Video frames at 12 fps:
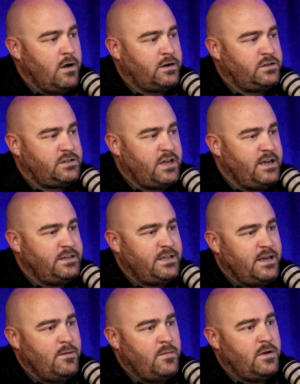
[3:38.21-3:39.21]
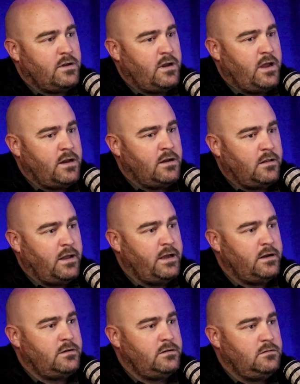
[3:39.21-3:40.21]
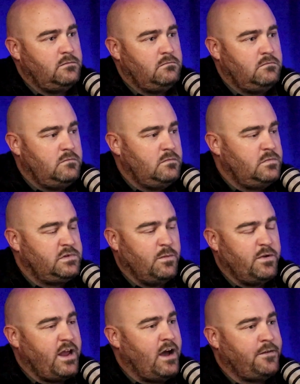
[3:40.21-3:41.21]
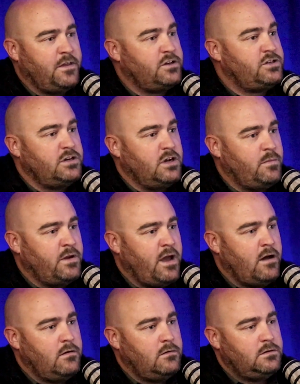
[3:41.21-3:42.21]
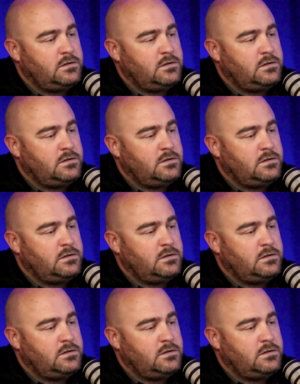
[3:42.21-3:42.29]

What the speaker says: exercised them and let somebody out that shouldn't have been out.